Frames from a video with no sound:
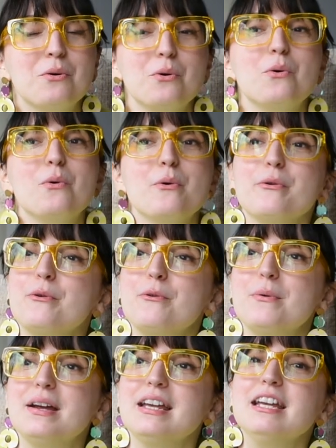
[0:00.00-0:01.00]

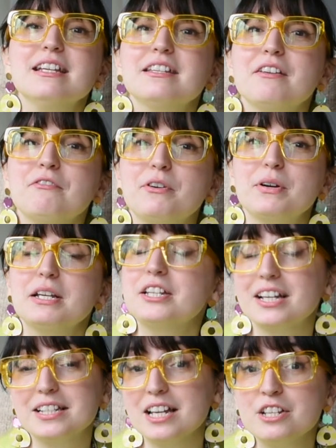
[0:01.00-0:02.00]
who is a very
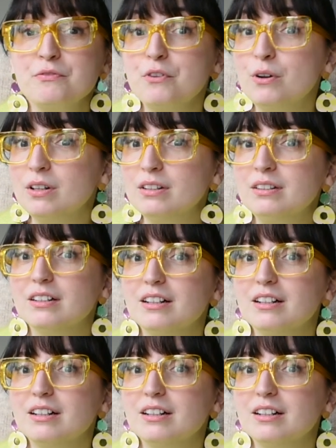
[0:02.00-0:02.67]
successful,